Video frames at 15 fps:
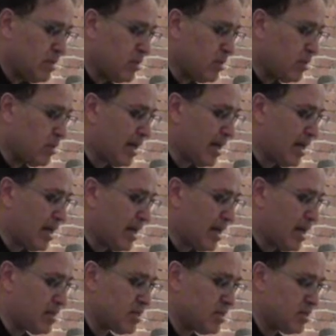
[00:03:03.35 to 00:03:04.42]
No
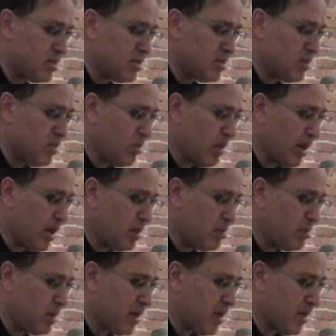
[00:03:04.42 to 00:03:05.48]
eyelashes, no
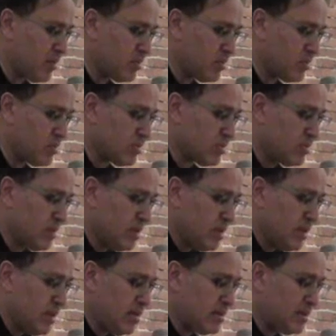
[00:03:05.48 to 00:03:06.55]
eyebrows.
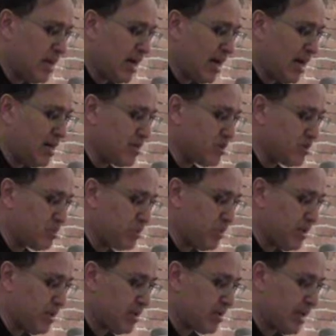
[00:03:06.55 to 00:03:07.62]
His eyes
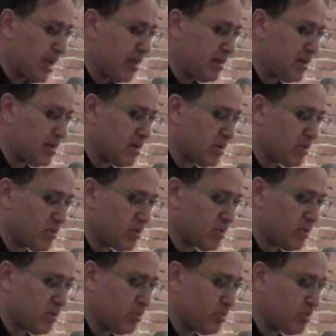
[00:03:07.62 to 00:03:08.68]
peer at her
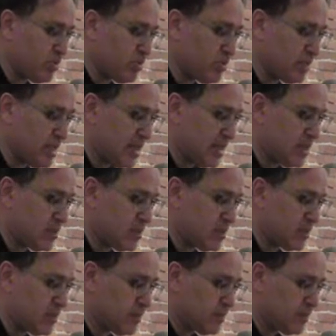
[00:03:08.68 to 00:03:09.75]
through two
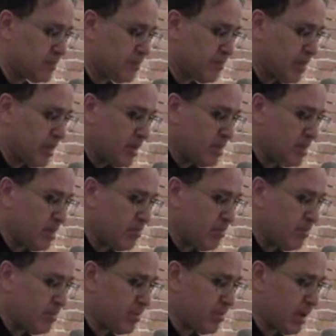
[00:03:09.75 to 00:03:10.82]
slits. Some
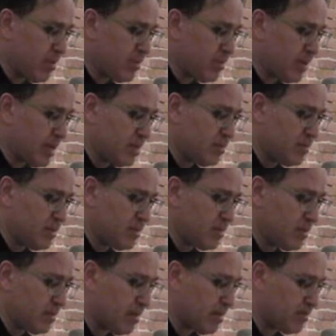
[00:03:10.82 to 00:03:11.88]
of the mouth had been
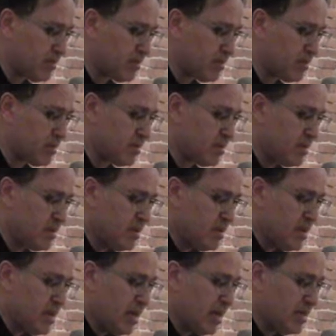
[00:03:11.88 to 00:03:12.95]
recovered.
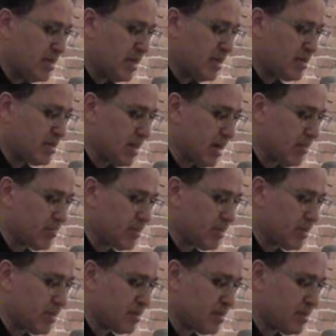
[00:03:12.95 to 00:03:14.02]
And that's
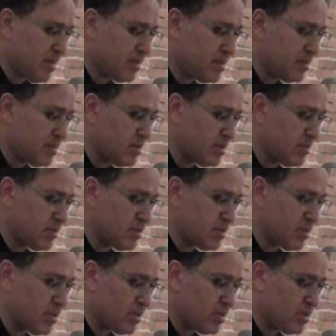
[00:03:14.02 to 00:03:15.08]
after the dozens of
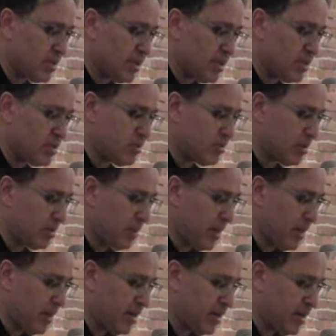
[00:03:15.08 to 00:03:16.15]
surgeries to
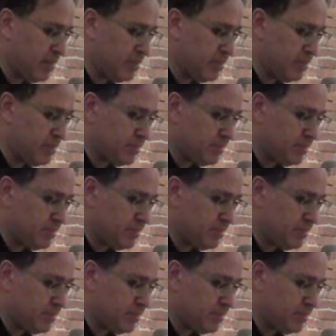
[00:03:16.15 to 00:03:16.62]
repair him.